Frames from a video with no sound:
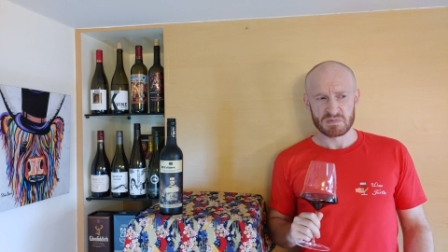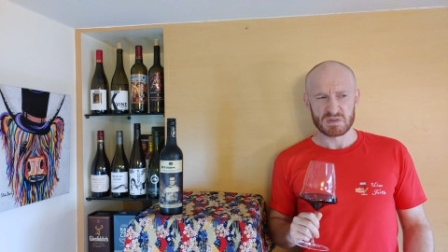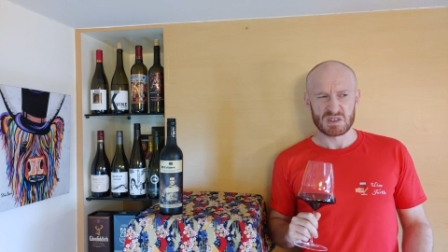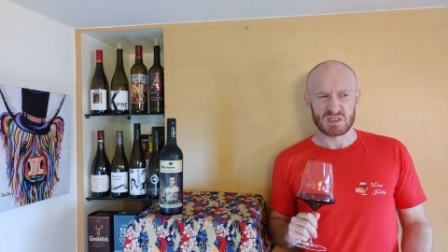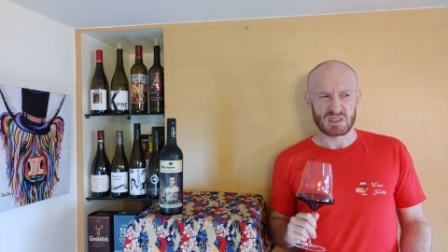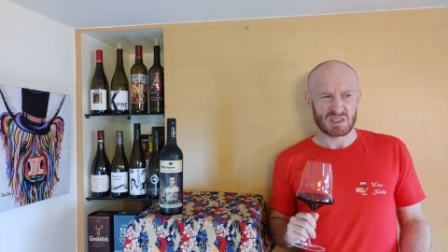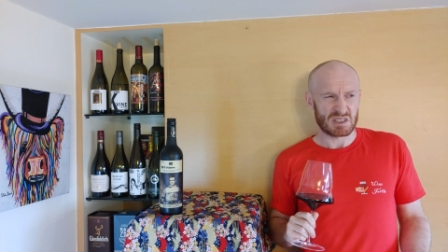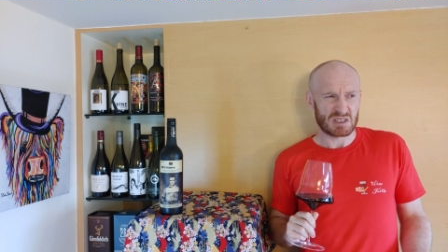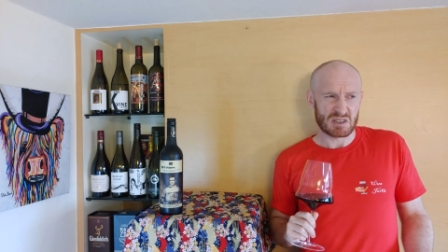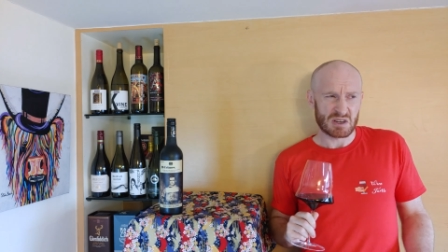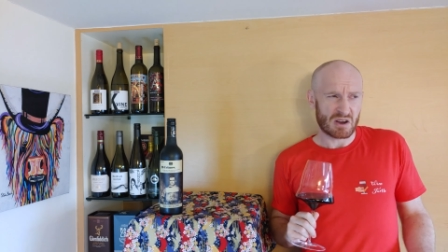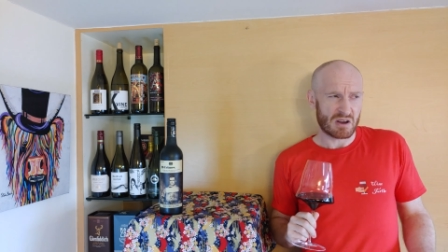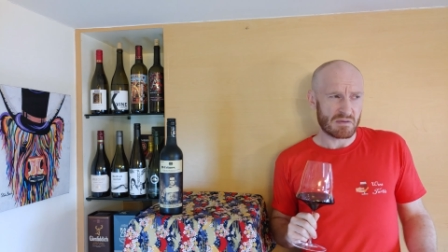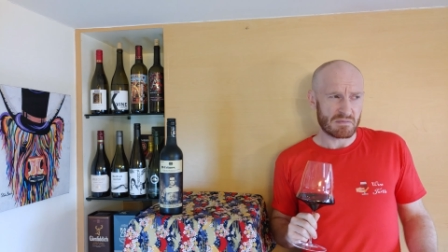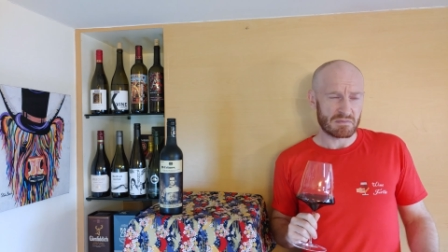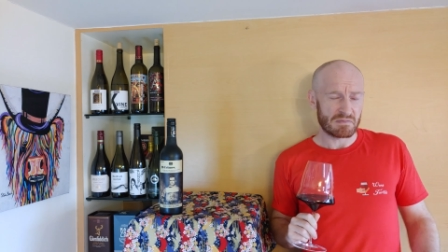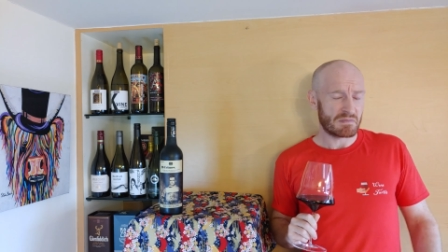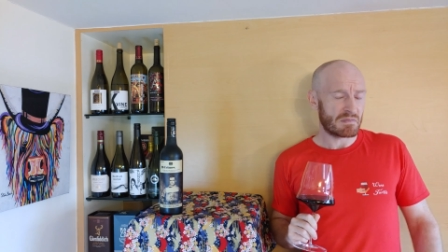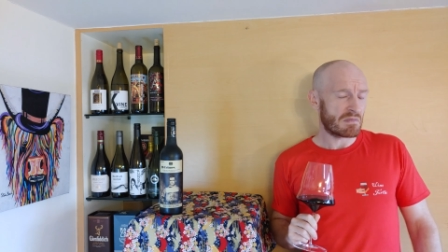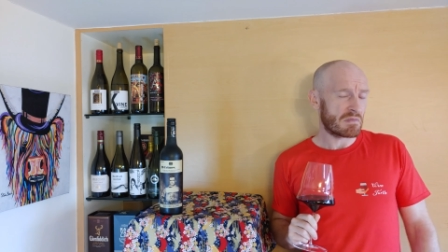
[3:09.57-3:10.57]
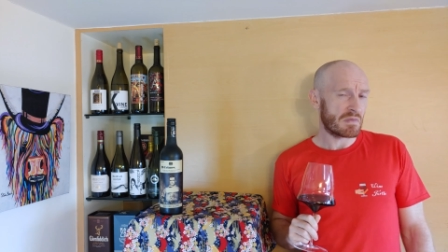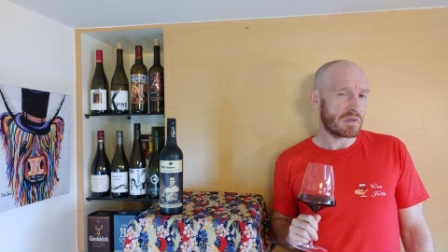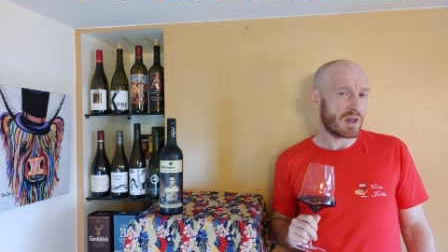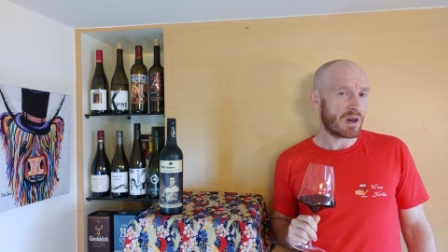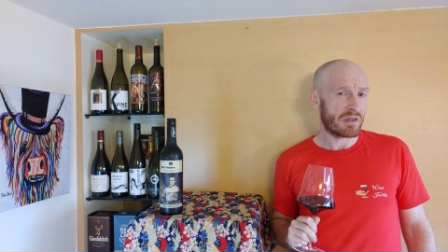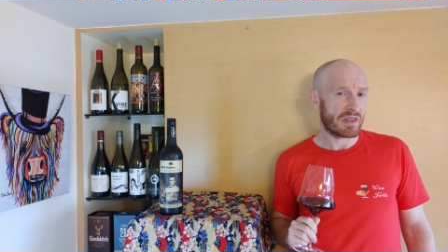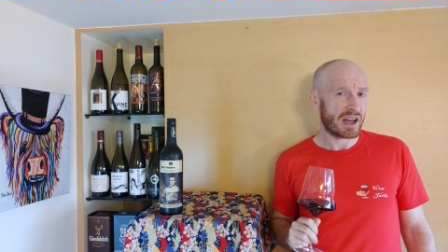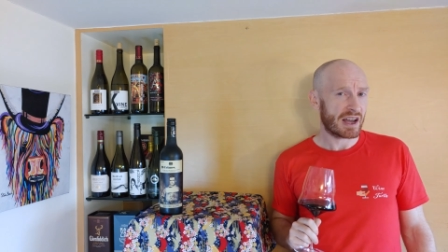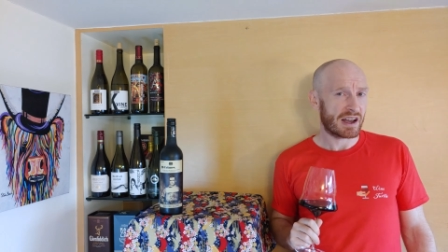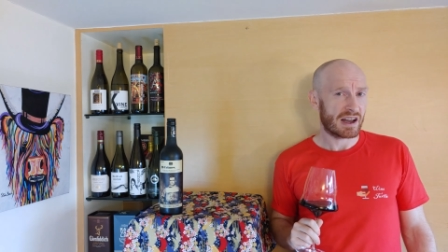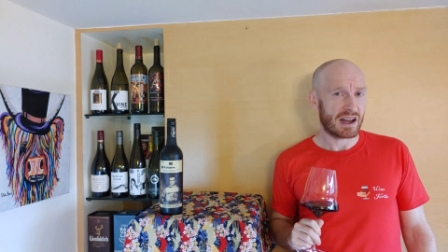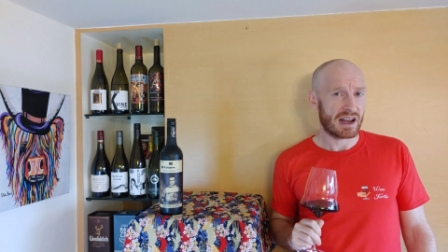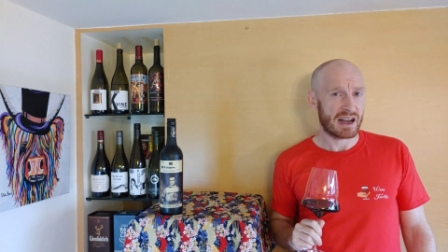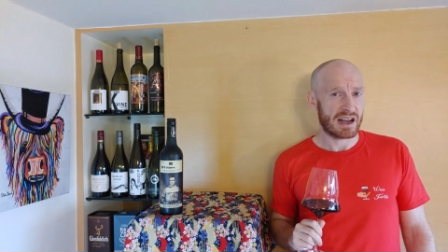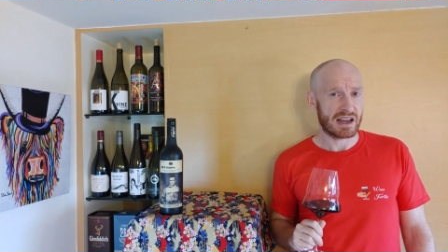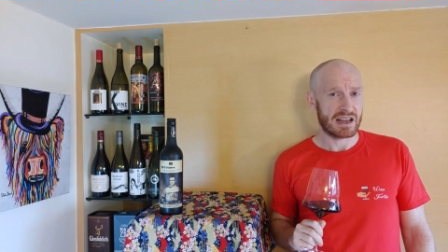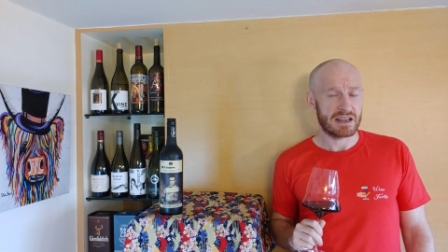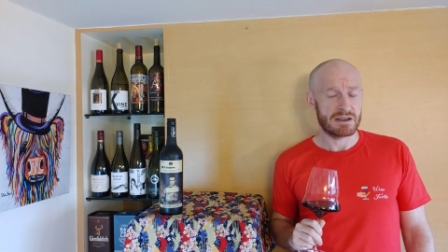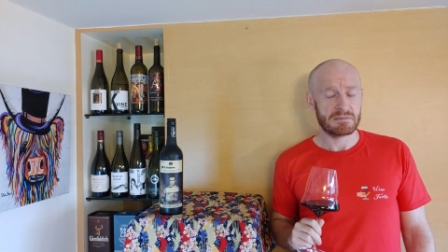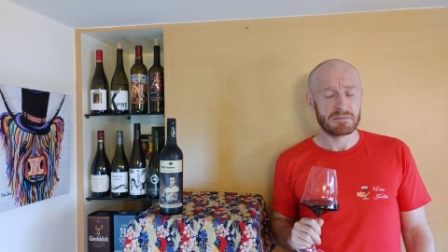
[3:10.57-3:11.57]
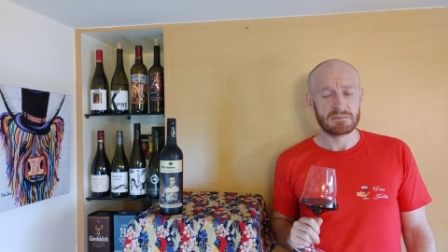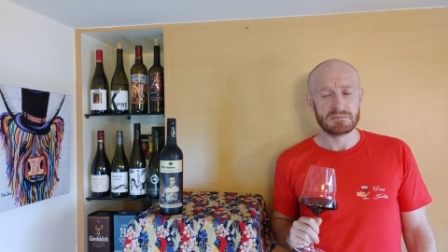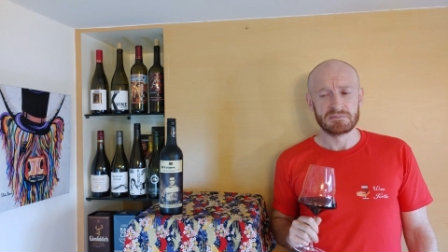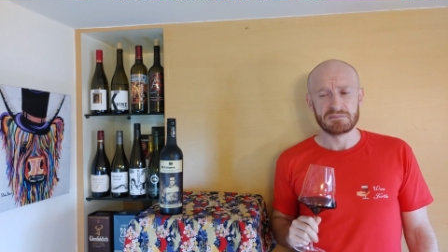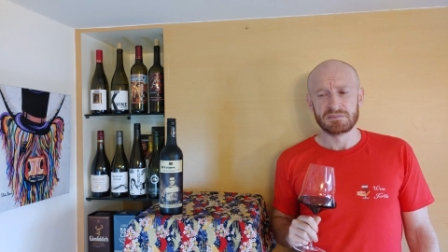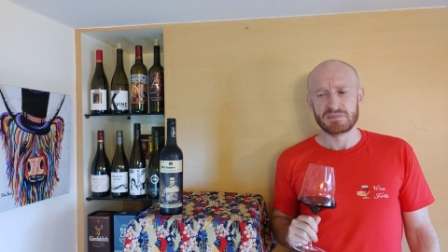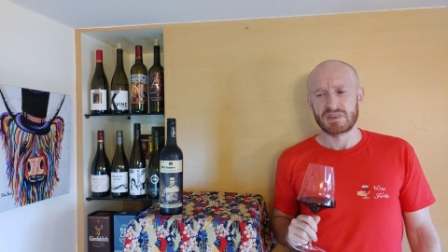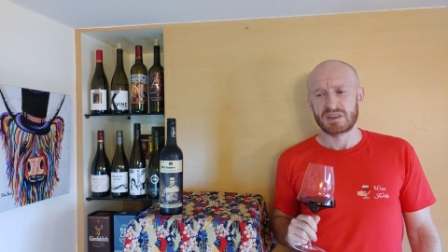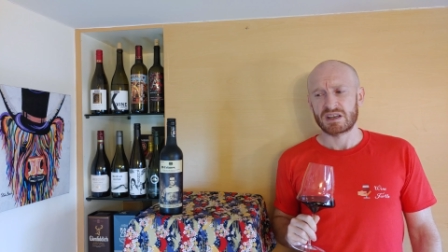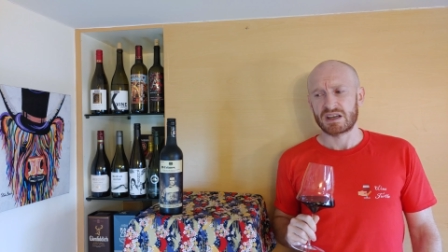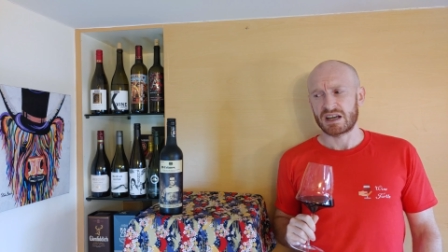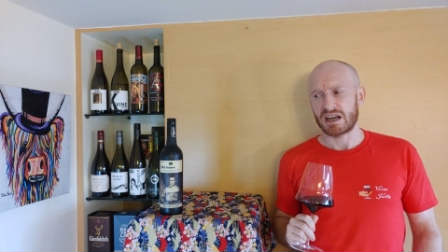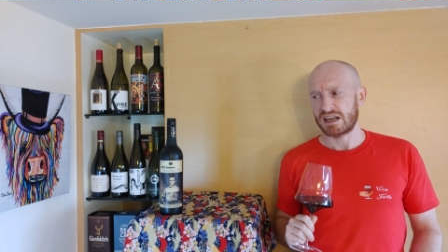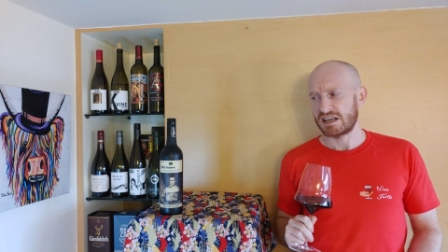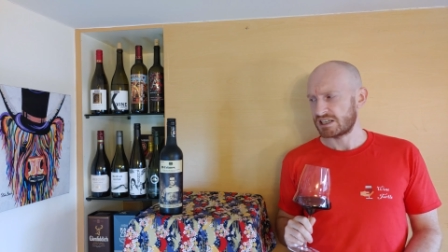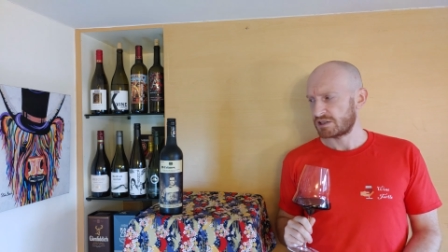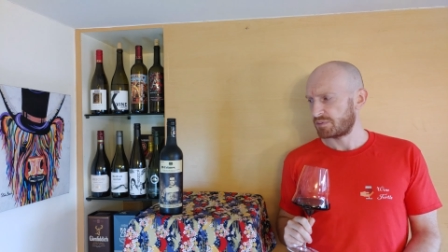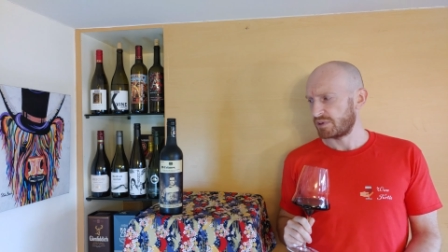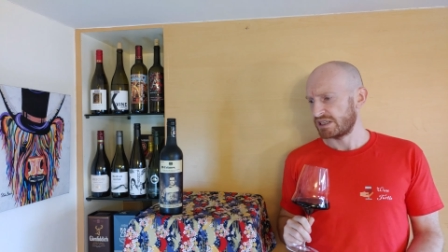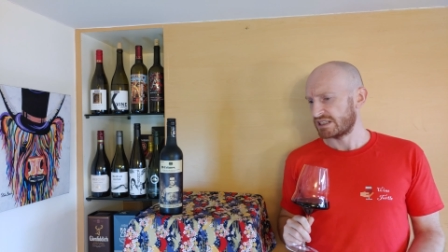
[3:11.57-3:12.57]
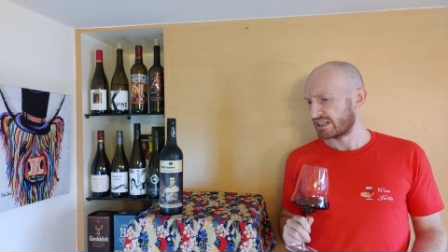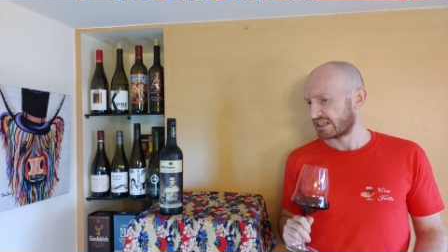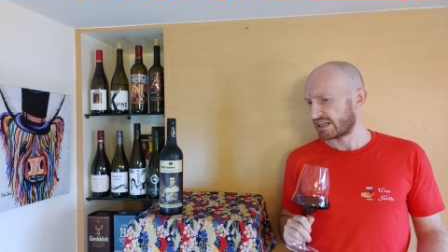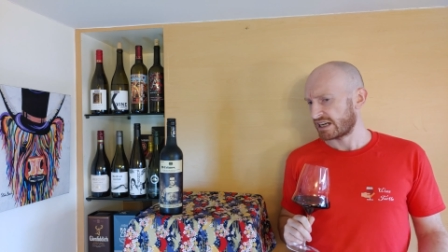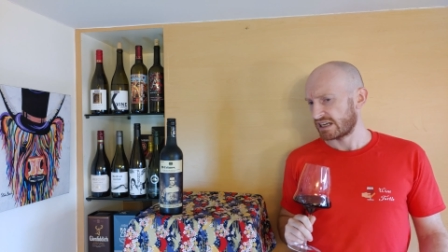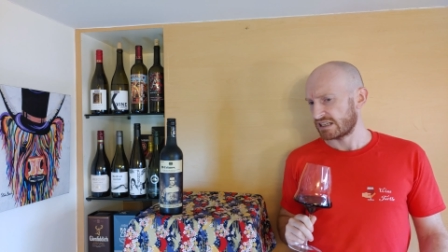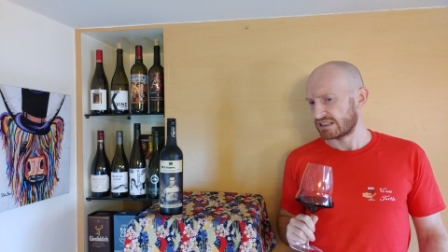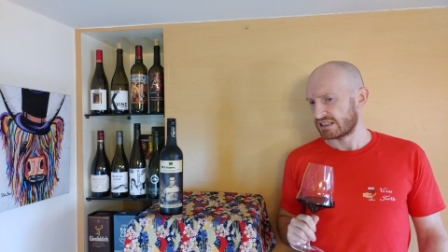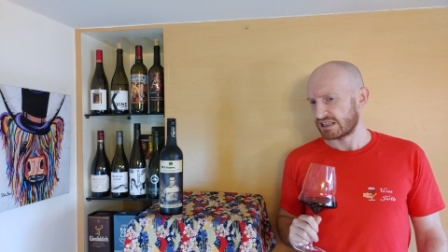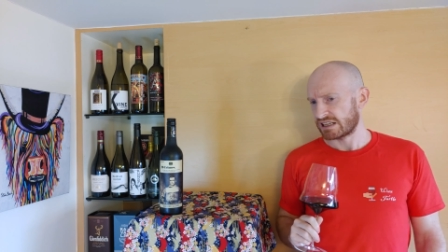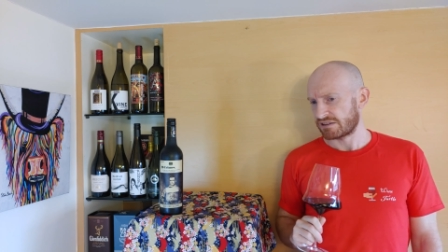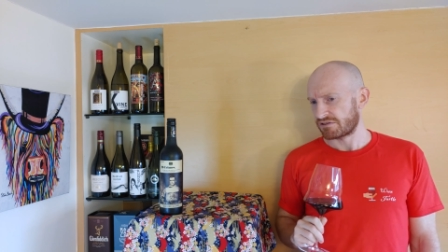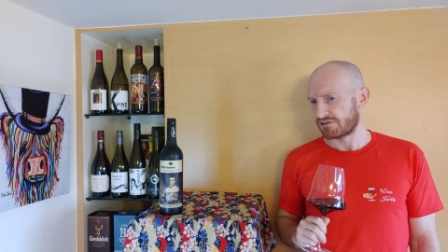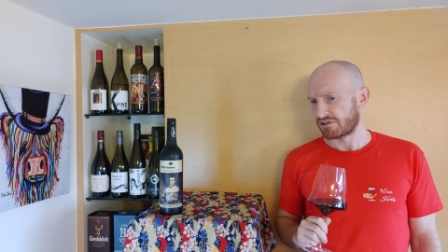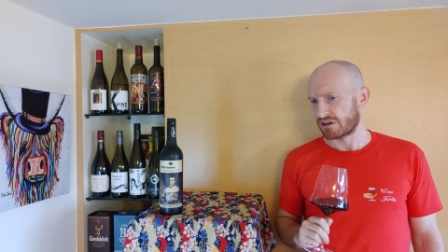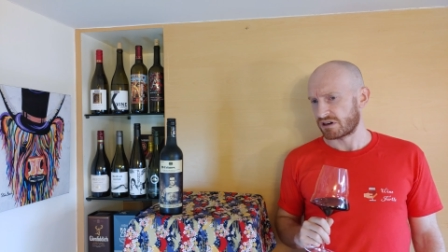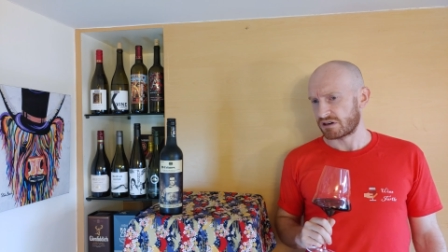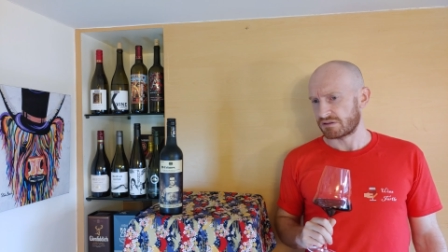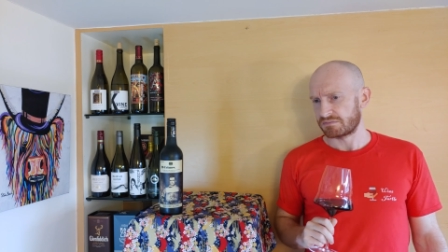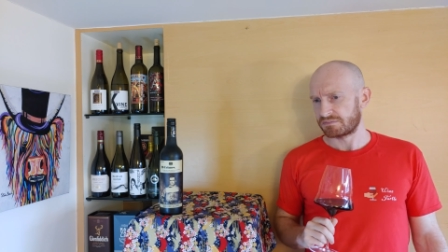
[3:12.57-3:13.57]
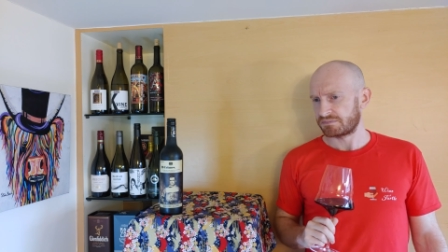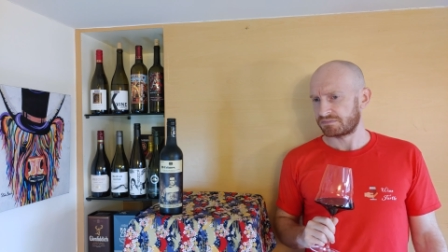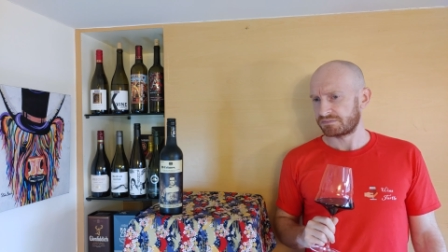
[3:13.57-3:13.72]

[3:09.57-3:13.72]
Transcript: which is not that high, and it's been decanting for